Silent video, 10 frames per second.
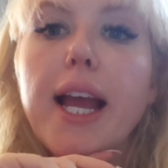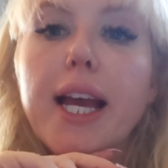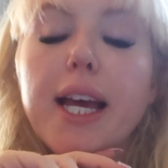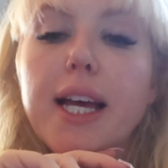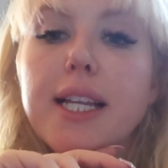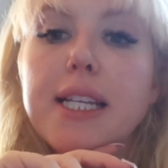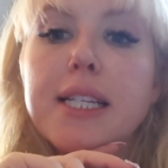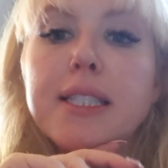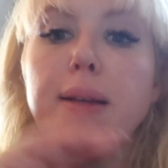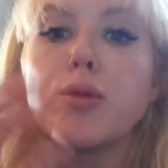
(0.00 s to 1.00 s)

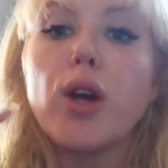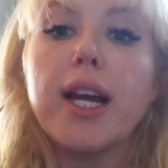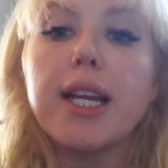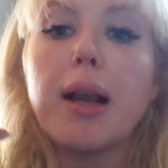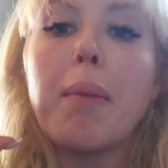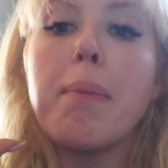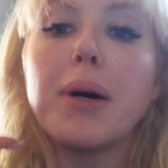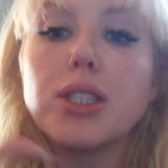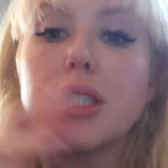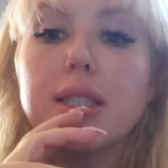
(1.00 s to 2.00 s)
and I'm trying to get a
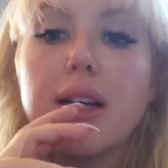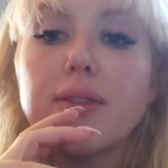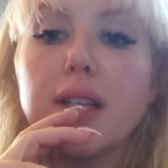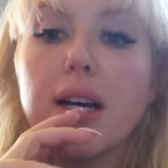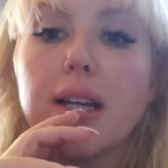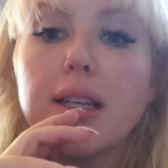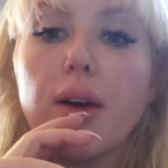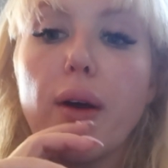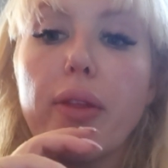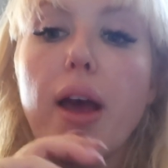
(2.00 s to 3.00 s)
bunch of stuff done
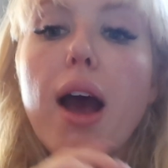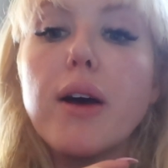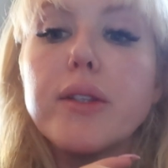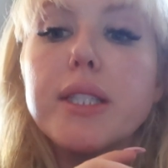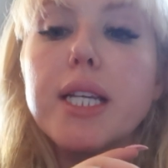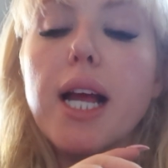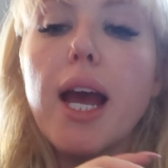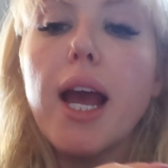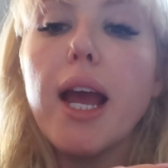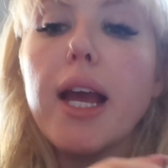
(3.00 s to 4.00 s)
around the house
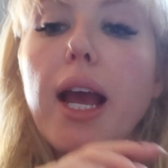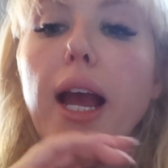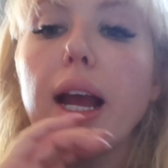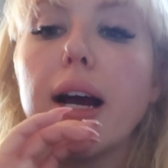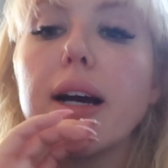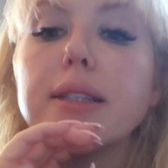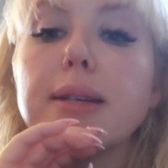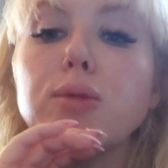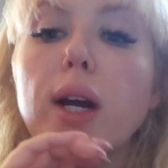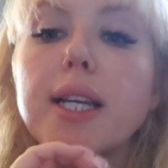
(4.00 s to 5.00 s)
today
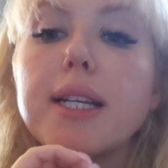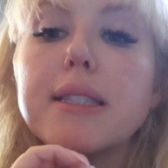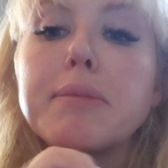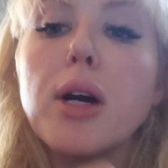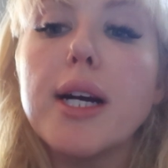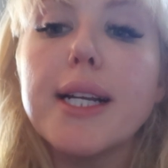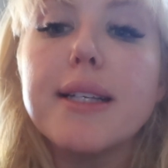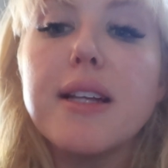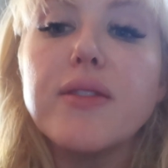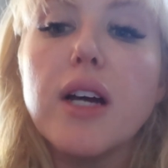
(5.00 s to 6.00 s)
and I'm trying to get some
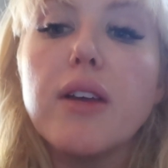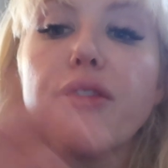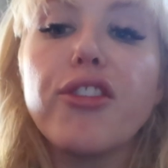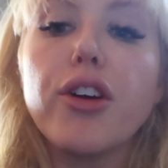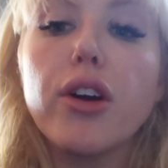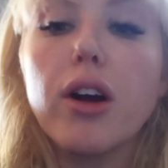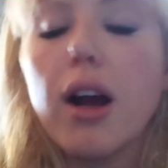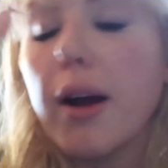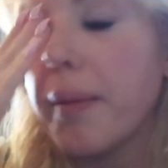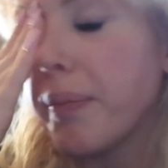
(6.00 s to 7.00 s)
marketing stuff done for
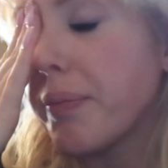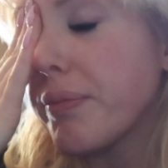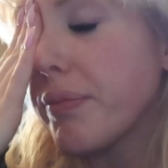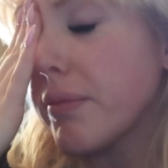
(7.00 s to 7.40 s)
um,